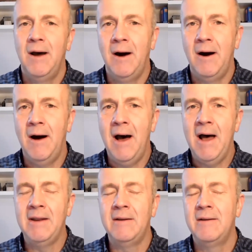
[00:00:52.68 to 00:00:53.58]

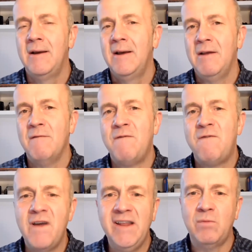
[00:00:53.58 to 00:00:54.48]
And
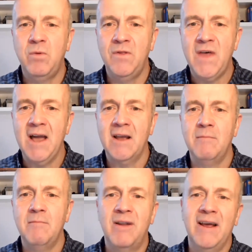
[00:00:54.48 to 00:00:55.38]
faced with that
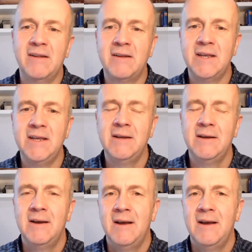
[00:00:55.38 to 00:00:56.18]
complexity,